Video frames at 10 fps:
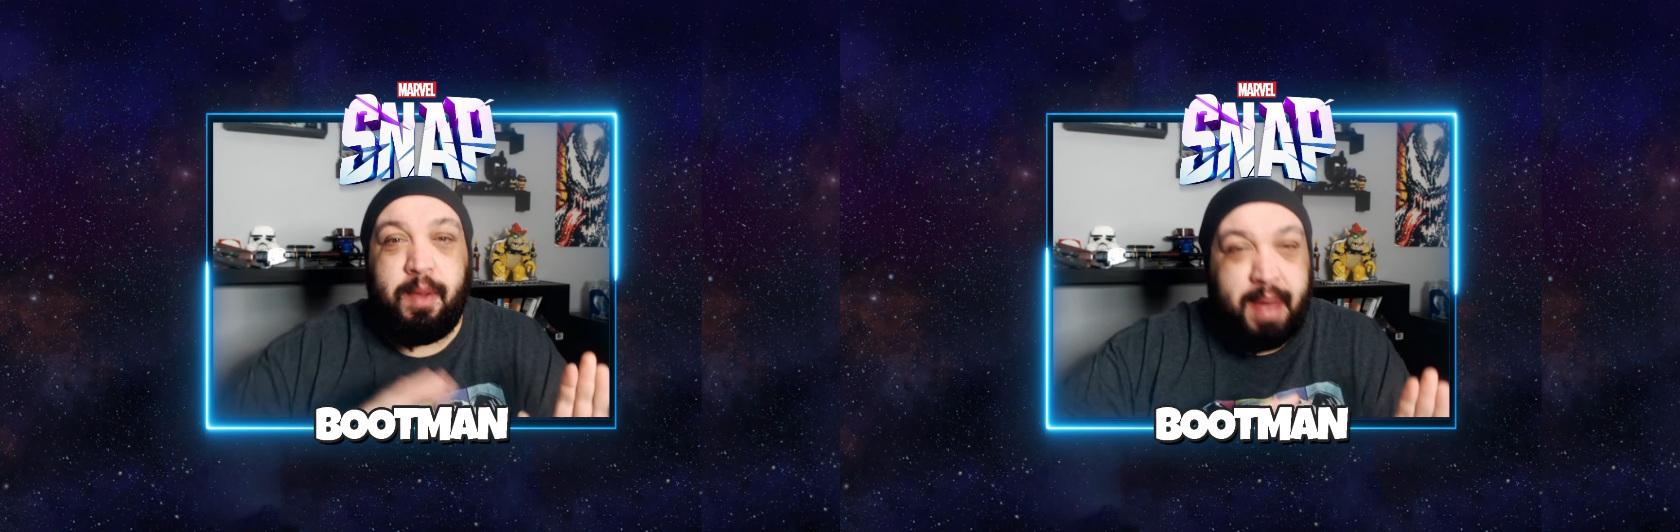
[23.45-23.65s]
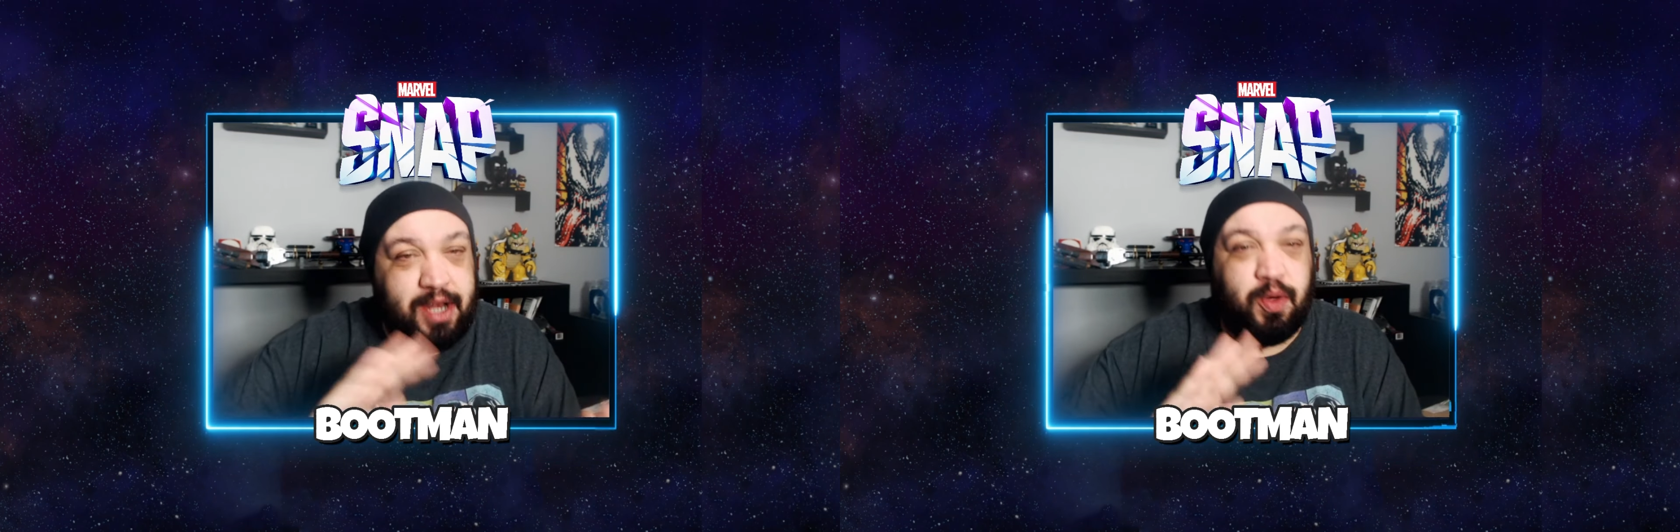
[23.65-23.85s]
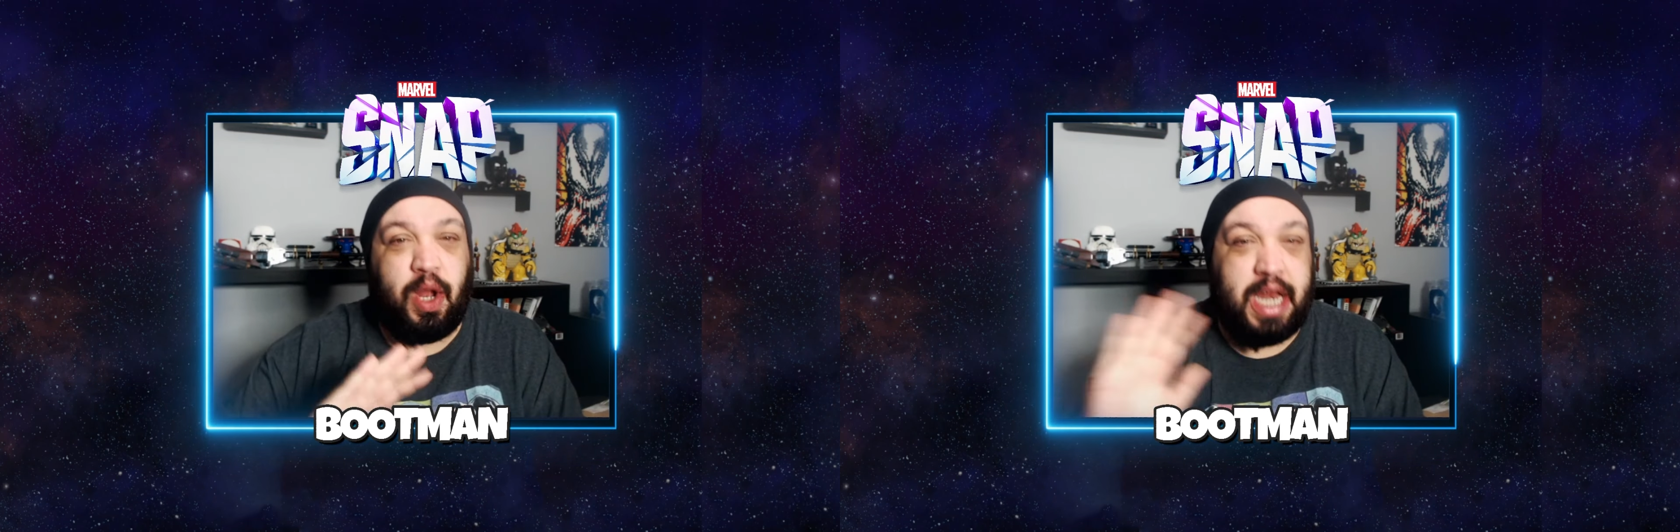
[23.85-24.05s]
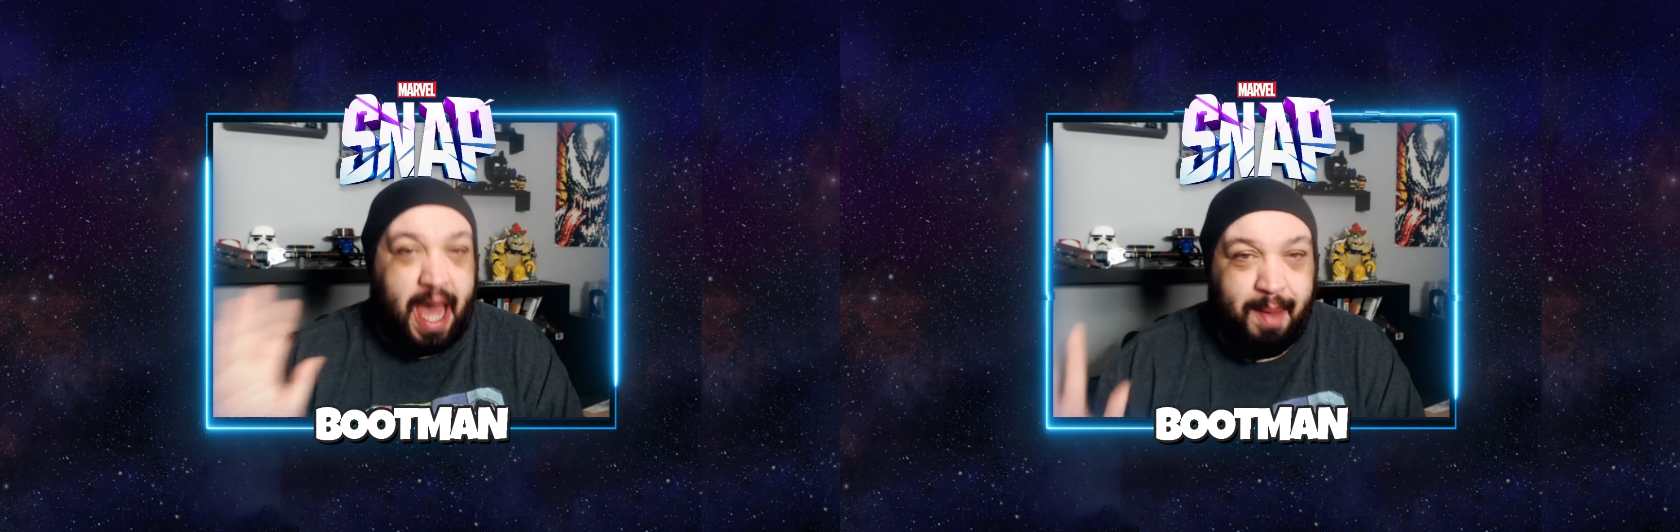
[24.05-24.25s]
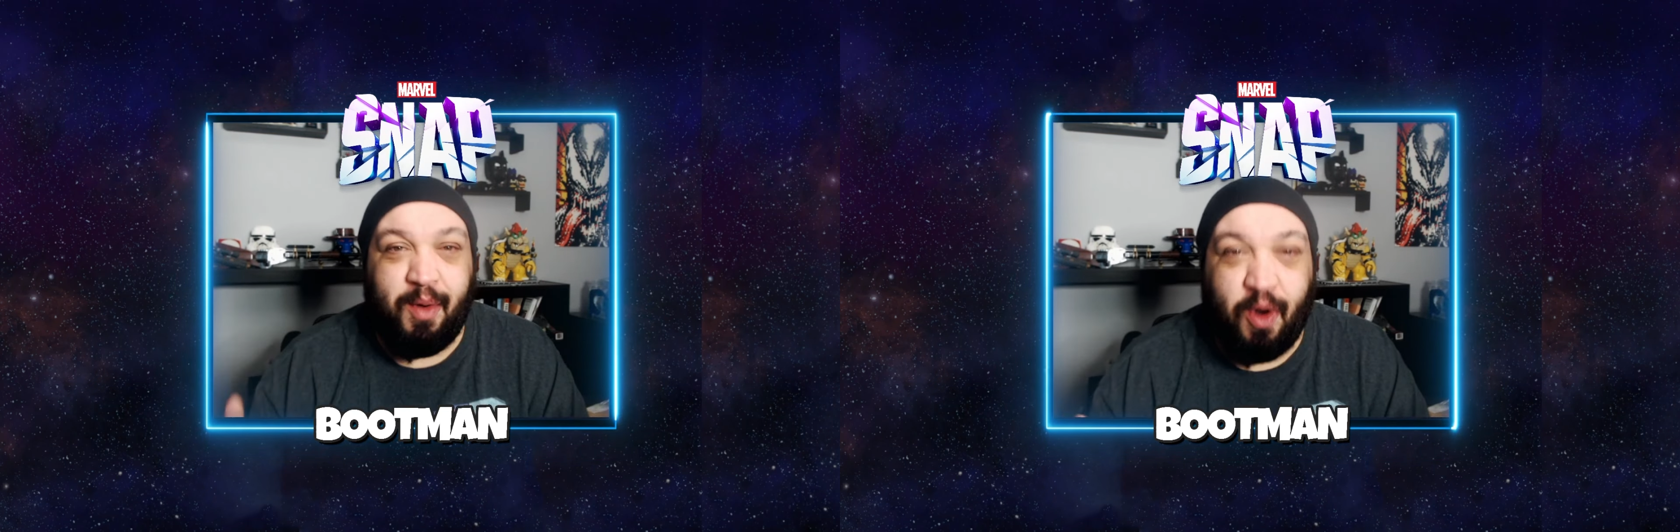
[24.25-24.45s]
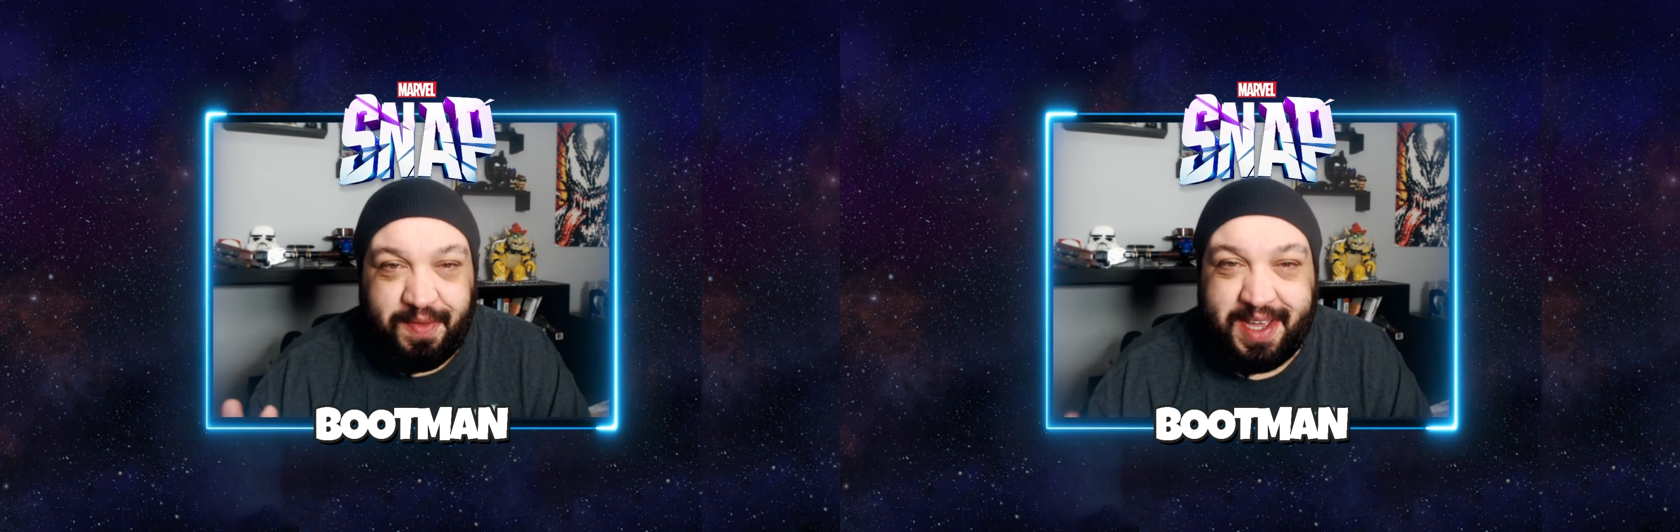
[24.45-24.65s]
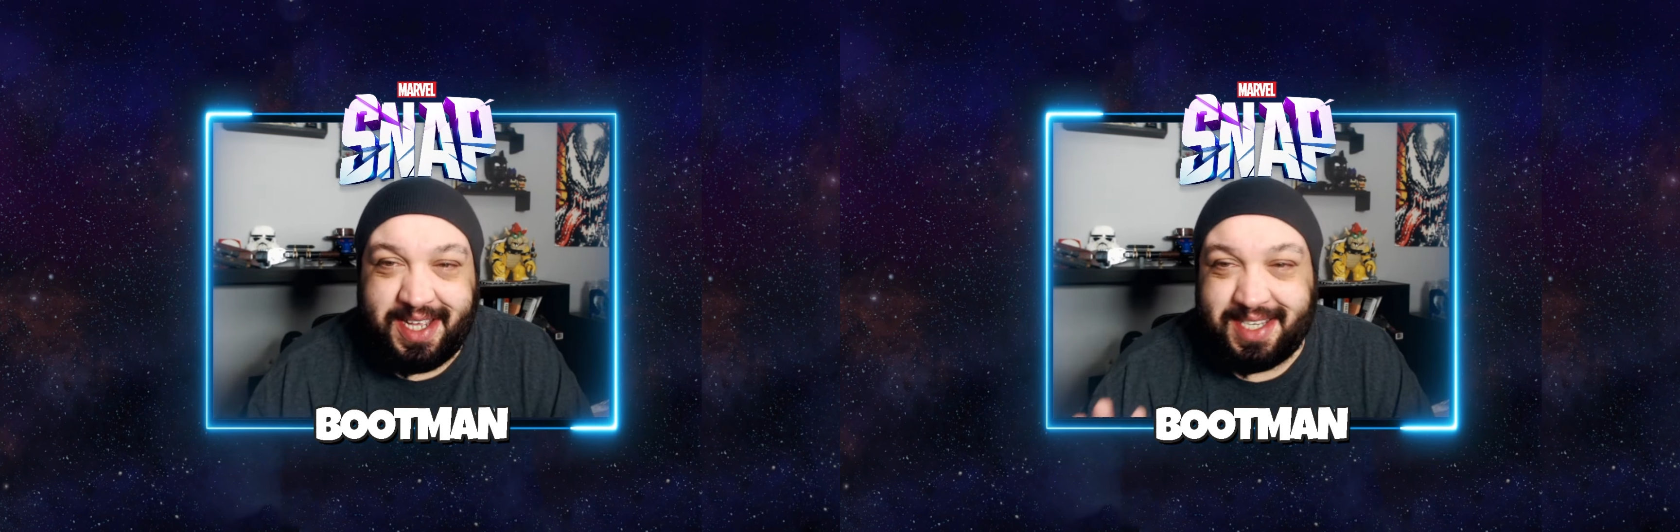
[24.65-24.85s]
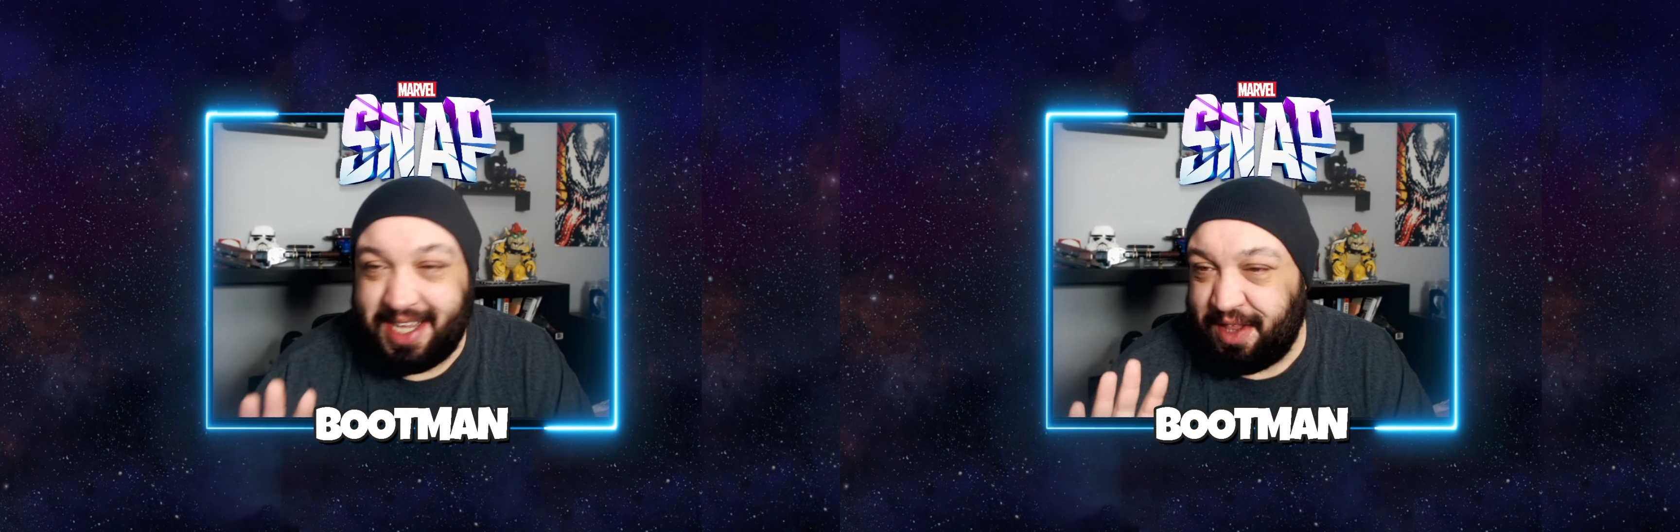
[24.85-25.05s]
we might do a lot more of
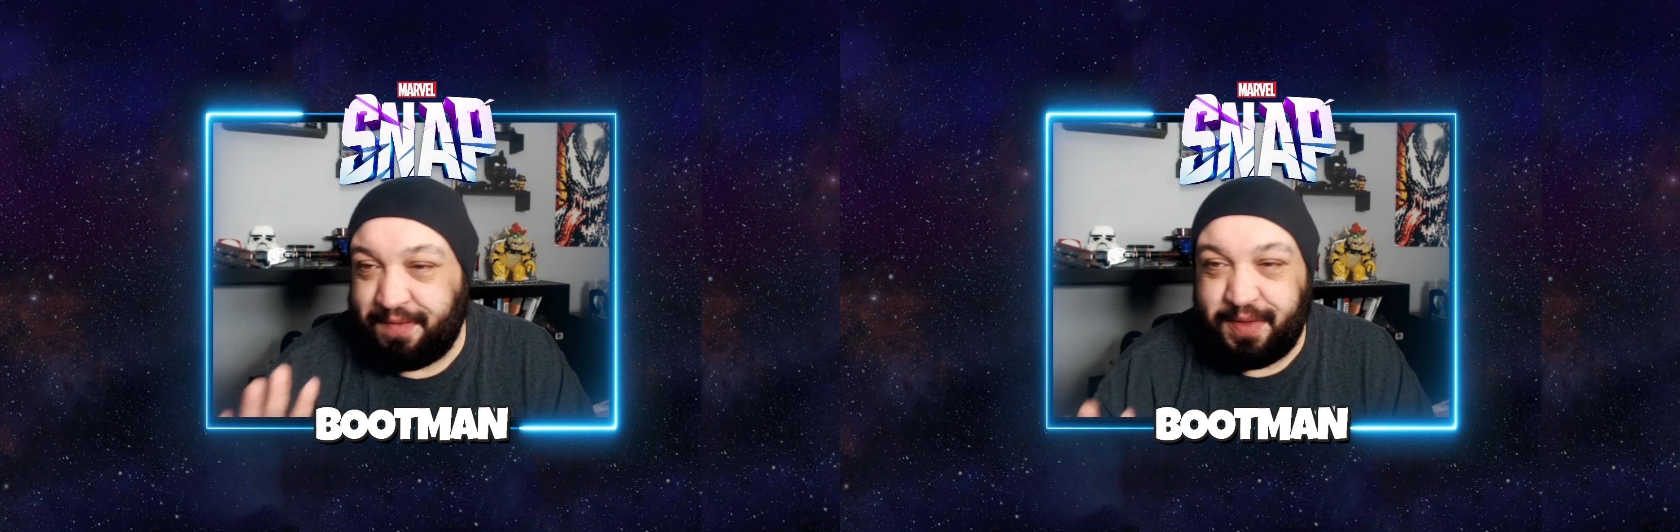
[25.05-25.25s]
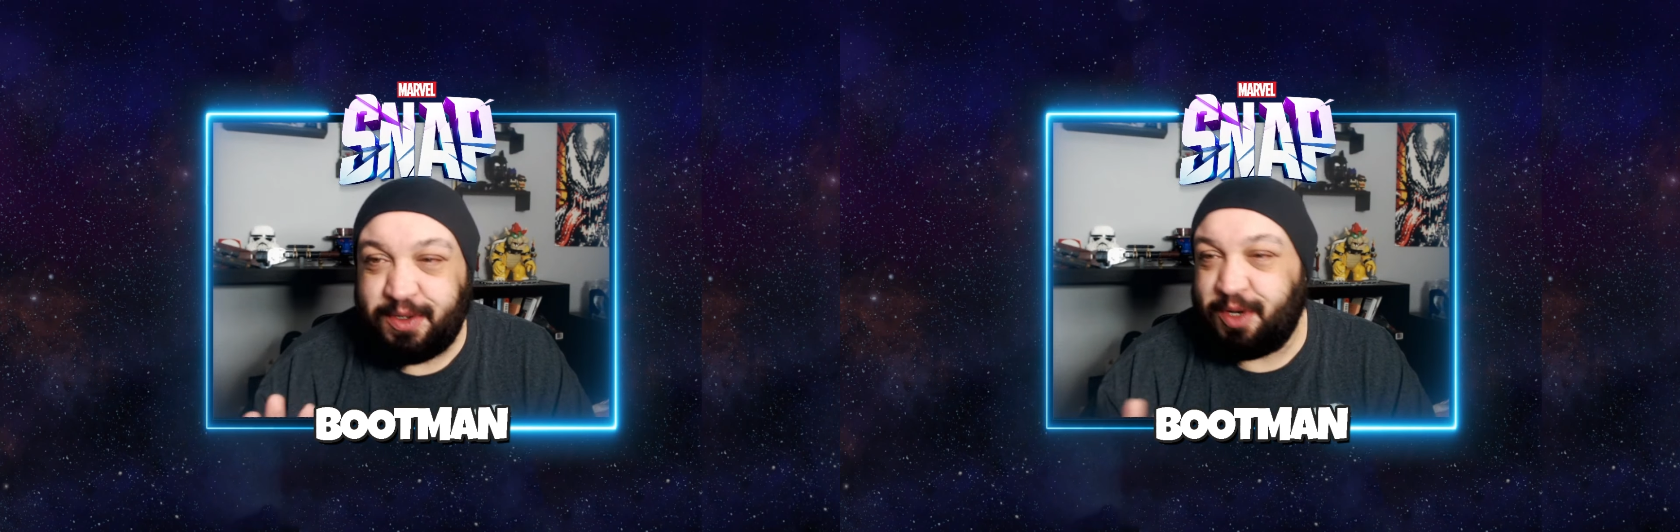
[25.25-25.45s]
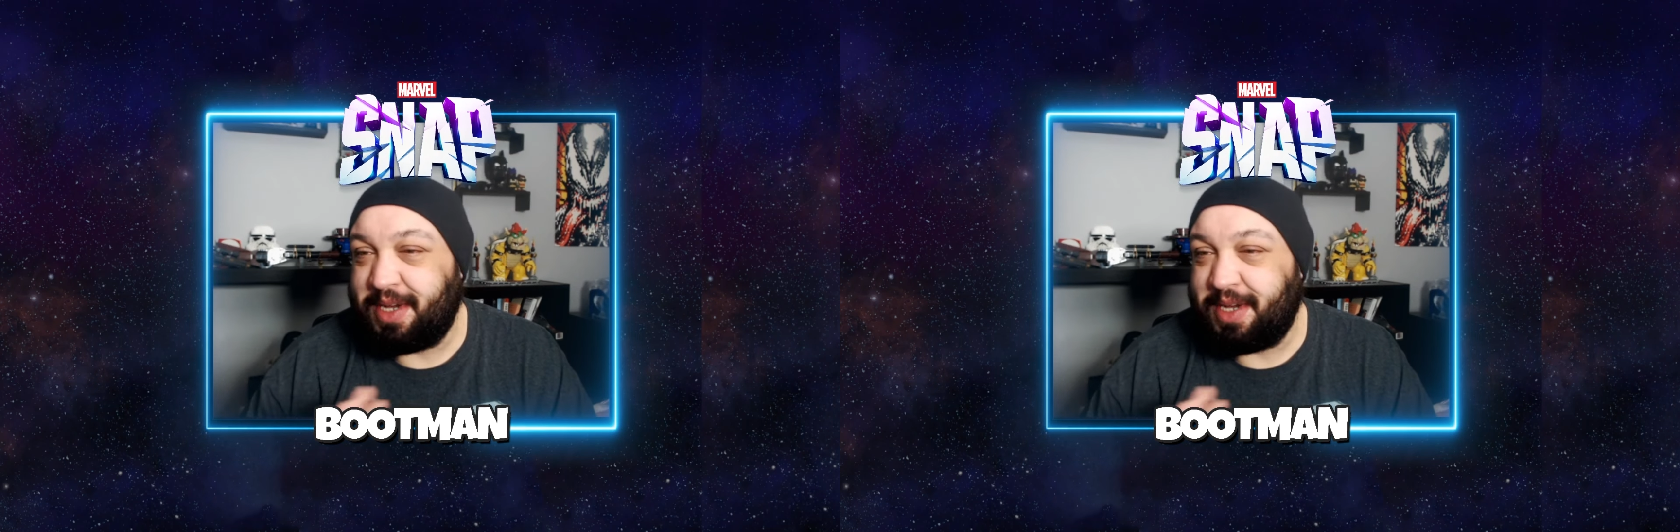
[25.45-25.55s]
these in the future,